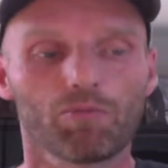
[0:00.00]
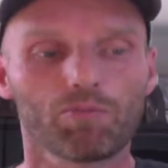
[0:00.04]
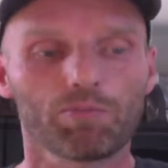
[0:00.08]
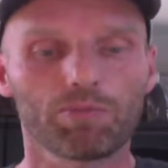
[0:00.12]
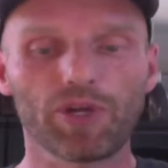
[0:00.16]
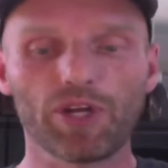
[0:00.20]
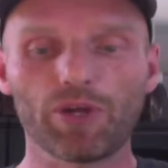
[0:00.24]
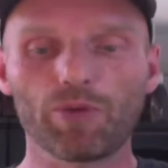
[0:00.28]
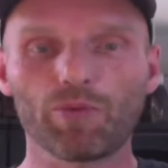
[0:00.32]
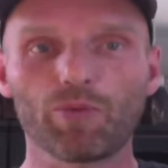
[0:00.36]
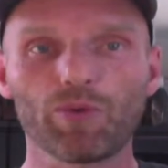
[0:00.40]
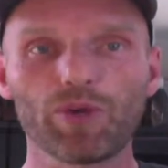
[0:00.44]

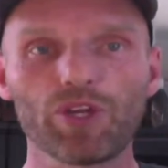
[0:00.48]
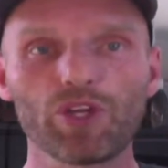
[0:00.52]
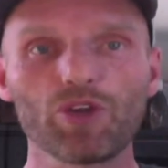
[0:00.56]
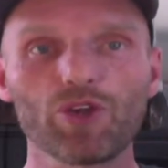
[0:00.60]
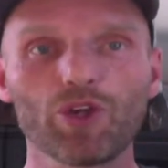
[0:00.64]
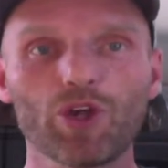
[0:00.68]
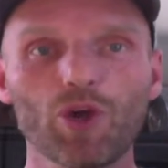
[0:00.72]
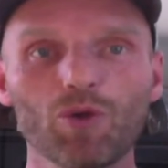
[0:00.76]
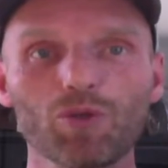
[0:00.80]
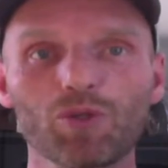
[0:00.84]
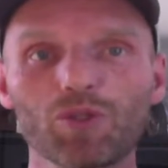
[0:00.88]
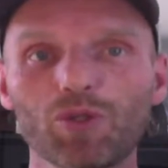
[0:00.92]
But when you
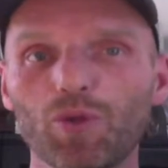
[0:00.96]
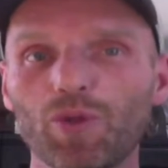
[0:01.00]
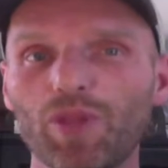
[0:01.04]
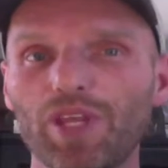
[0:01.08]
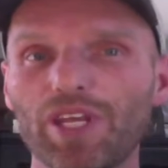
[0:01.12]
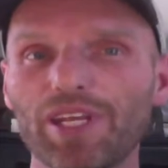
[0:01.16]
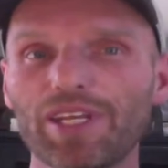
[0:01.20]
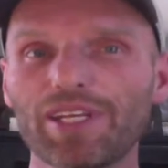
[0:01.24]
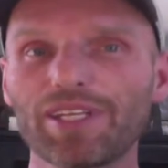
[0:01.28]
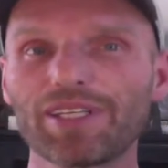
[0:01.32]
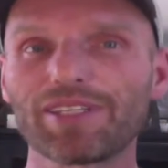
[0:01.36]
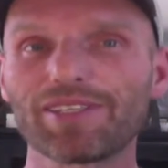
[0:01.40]
go to
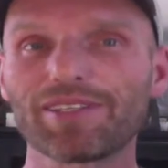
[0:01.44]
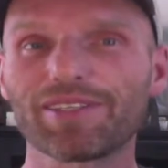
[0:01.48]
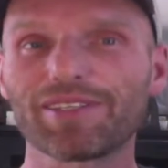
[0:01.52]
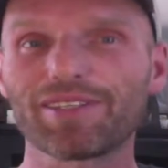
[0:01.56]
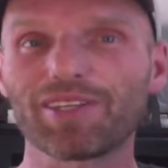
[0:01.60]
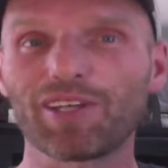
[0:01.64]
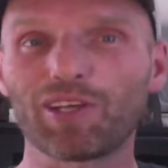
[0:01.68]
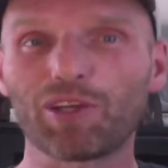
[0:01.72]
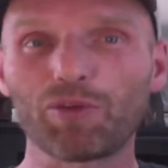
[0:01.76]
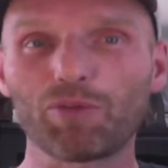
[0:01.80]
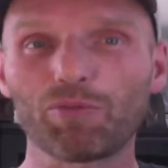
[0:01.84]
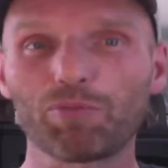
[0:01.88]

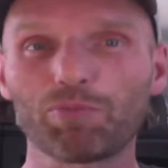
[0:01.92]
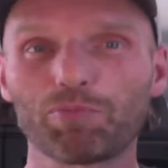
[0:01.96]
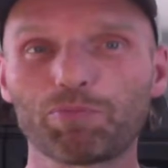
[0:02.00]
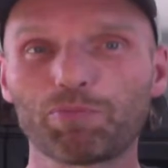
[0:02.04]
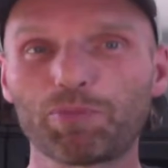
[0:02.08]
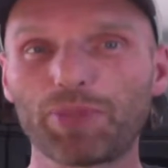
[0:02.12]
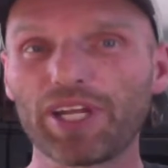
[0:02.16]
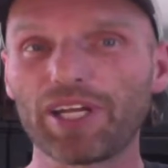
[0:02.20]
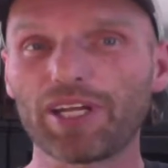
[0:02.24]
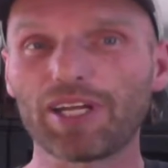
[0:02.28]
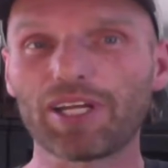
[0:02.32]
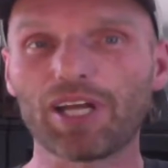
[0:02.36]
these
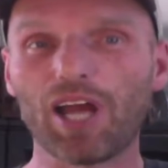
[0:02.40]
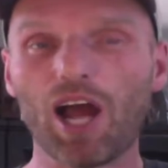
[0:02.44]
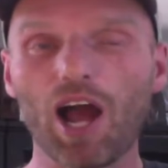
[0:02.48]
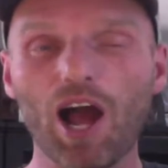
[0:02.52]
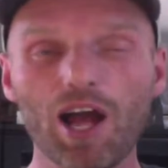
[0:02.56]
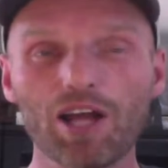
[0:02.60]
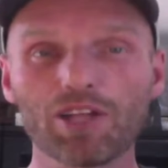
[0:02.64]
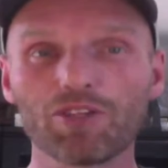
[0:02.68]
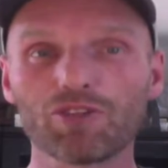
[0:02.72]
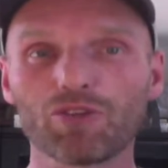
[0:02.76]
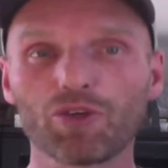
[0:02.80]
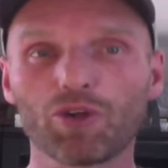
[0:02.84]
big
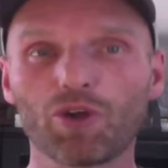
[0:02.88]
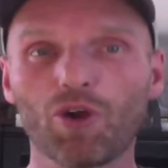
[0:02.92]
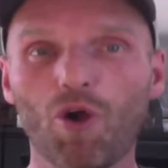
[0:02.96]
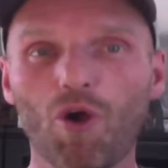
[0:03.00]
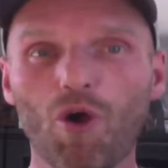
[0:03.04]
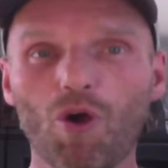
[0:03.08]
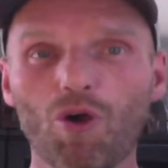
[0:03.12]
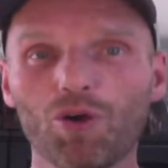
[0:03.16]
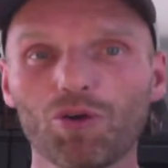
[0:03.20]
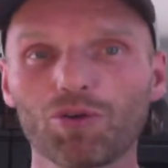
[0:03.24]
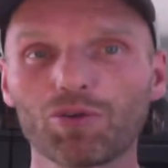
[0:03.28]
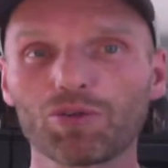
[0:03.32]
concert
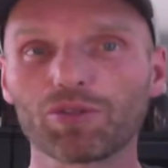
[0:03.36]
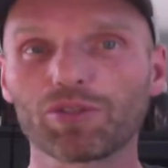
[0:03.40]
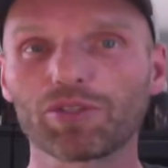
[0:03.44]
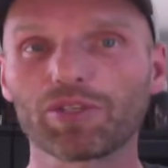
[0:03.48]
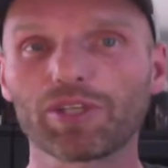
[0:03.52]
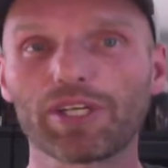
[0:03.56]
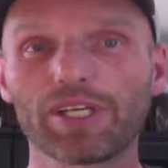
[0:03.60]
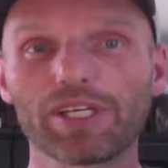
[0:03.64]
halls,